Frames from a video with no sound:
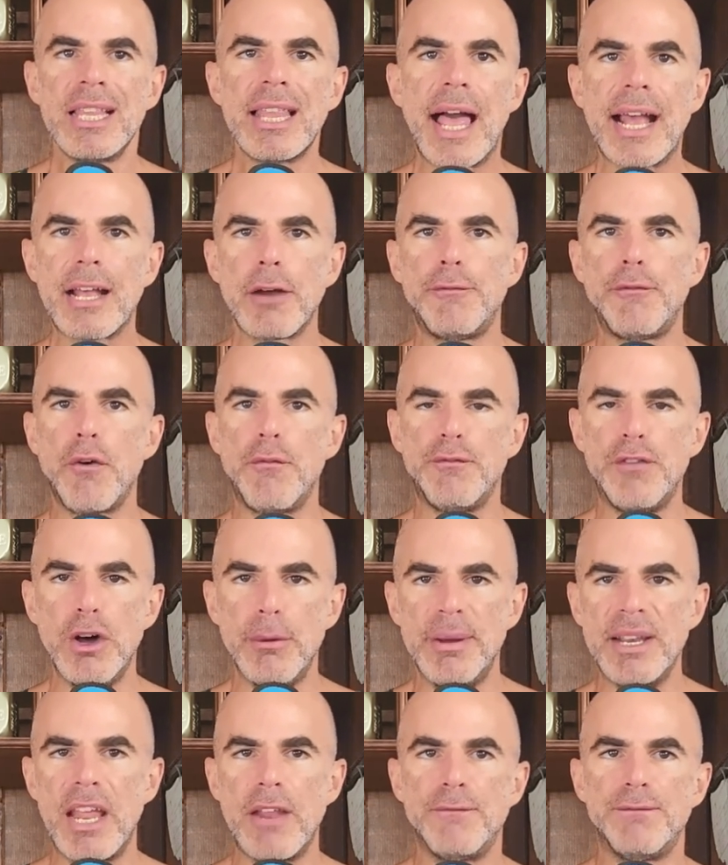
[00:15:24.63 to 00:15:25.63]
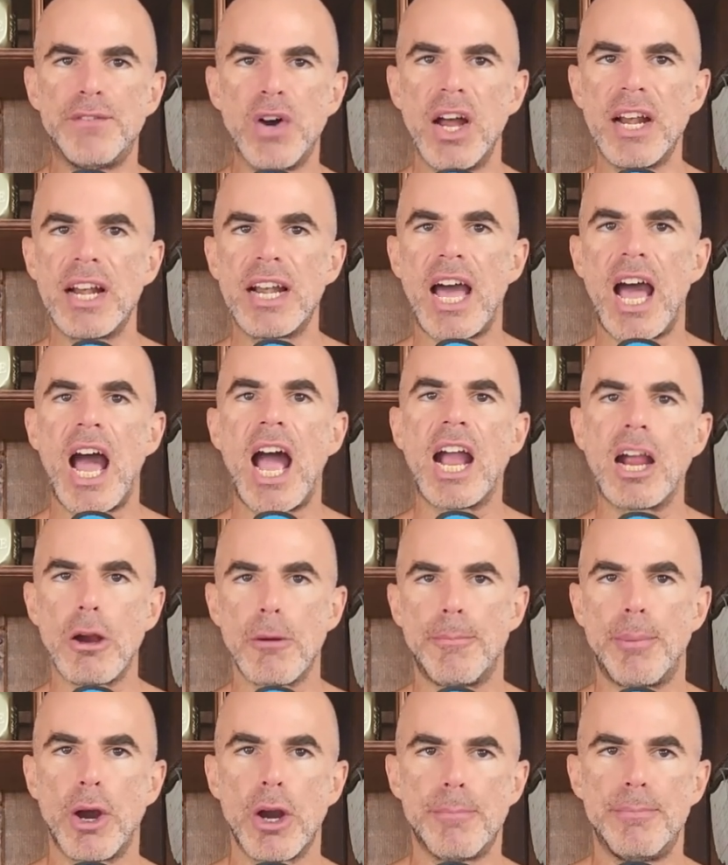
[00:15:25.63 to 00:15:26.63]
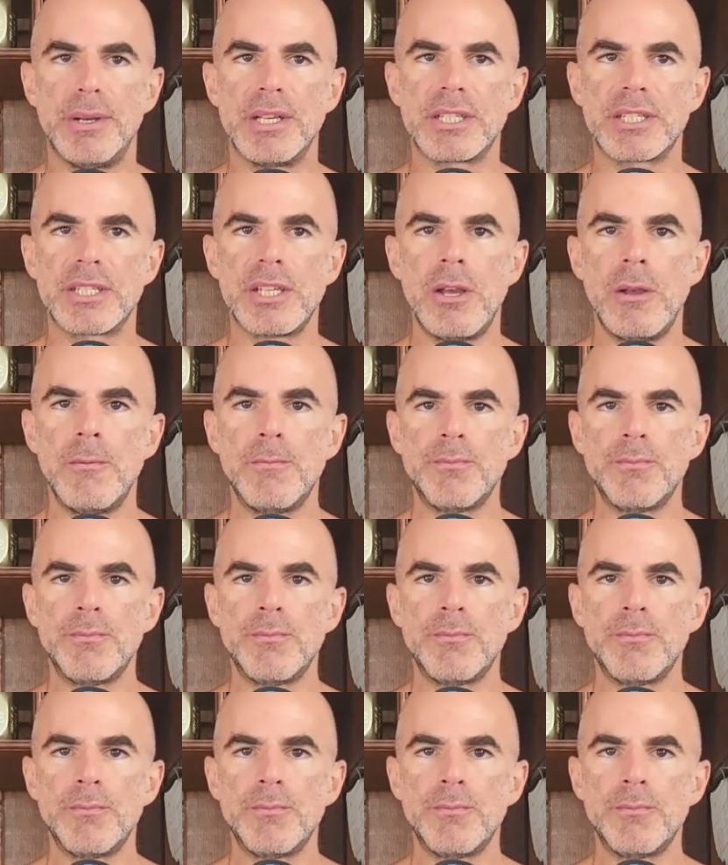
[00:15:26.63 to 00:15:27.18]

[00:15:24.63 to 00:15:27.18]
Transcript: lack of fulfillment and fun and a higher purpose